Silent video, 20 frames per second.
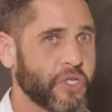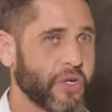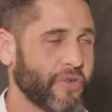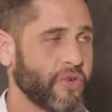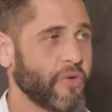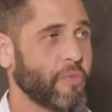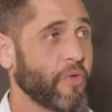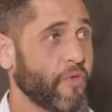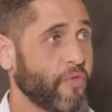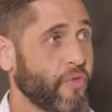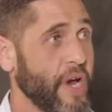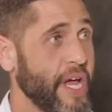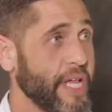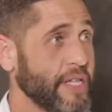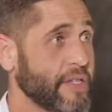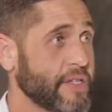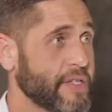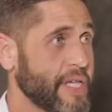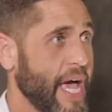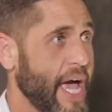a group of
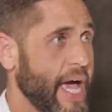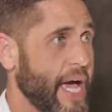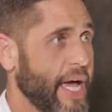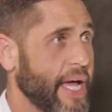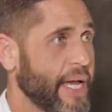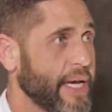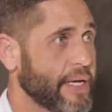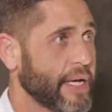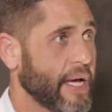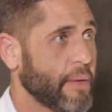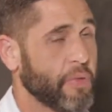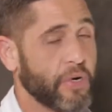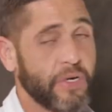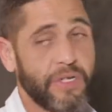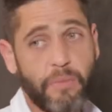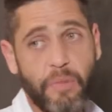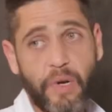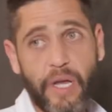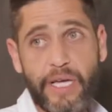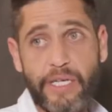friends, and I
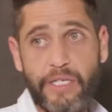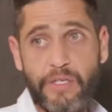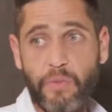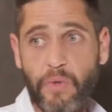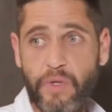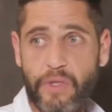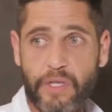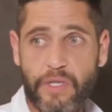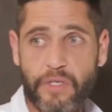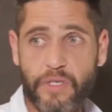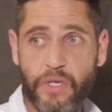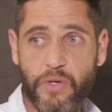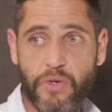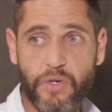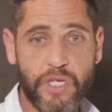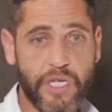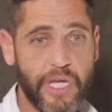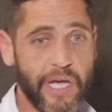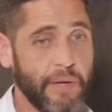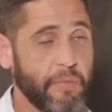booked a place with this
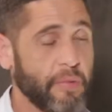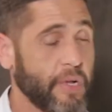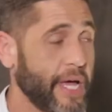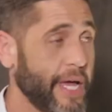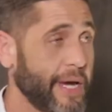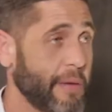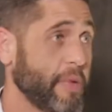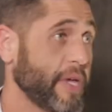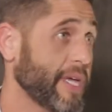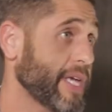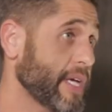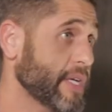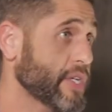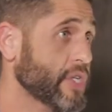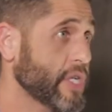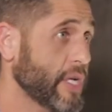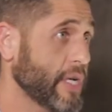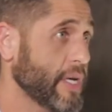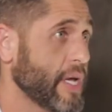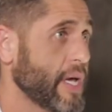huge table and a big
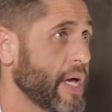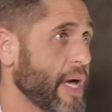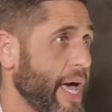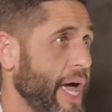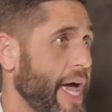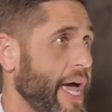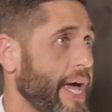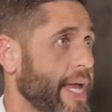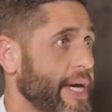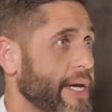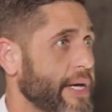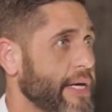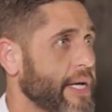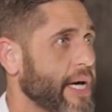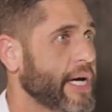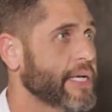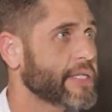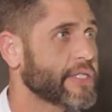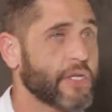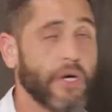kitchen. And
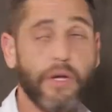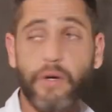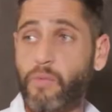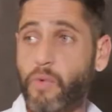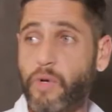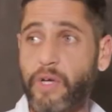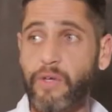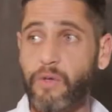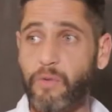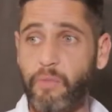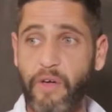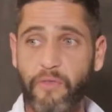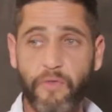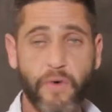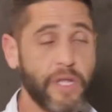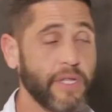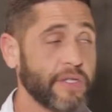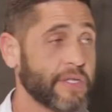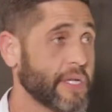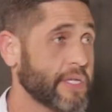I started working with my
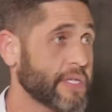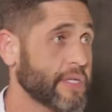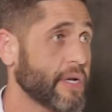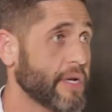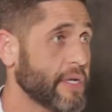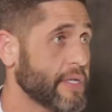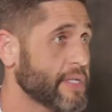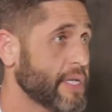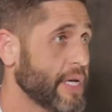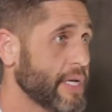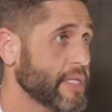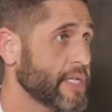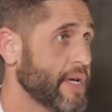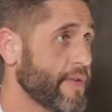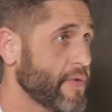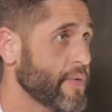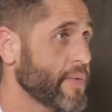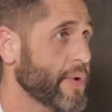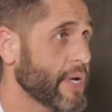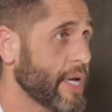friends, and I started saying to
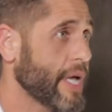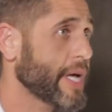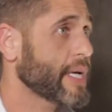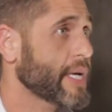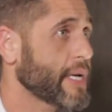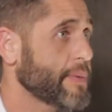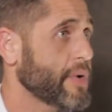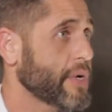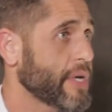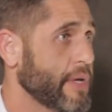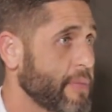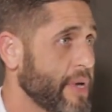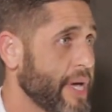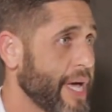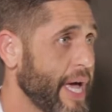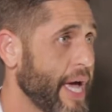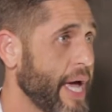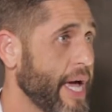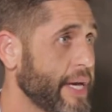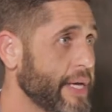everyone, like, come on, give me a
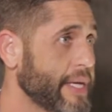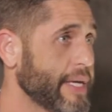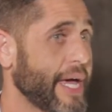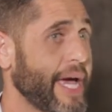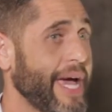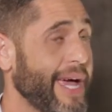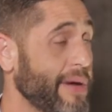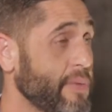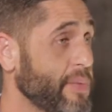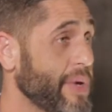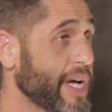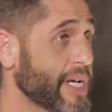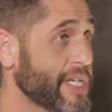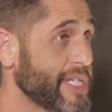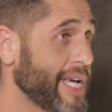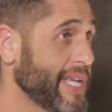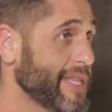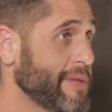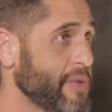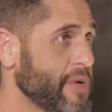hand. And we
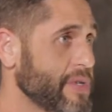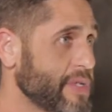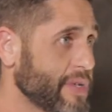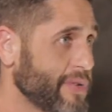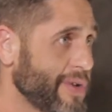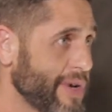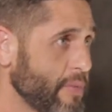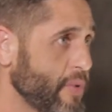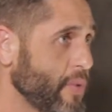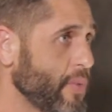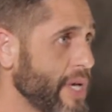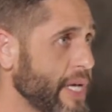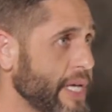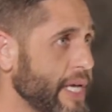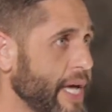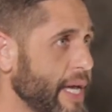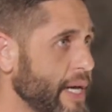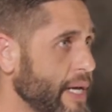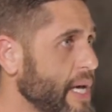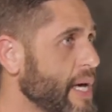actually had the most incredible
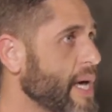weekend.